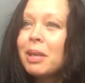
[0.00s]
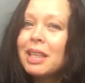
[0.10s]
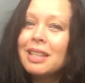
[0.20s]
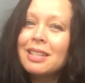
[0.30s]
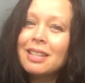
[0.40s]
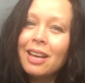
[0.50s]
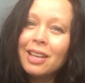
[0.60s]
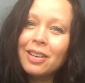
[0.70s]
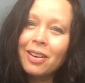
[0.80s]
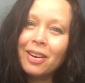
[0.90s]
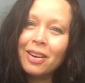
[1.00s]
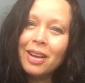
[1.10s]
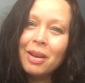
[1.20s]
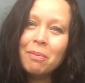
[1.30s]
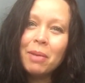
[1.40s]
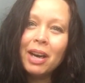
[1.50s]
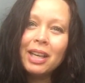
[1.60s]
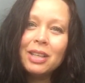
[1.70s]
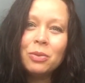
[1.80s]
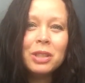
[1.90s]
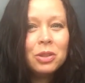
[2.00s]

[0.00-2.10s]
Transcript: but inside our mind we